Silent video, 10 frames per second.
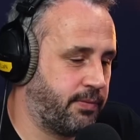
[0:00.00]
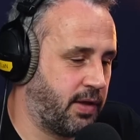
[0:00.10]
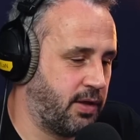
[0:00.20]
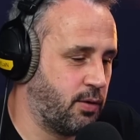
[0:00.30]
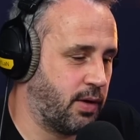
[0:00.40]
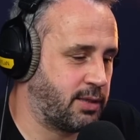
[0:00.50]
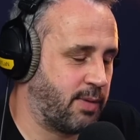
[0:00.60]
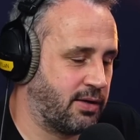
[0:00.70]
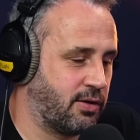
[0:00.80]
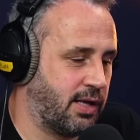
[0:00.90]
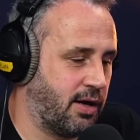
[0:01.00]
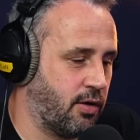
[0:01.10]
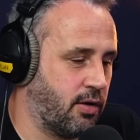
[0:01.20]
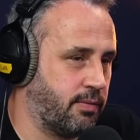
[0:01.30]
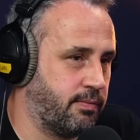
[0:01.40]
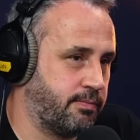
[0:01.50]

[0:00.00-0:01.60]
Can you expand on that, or?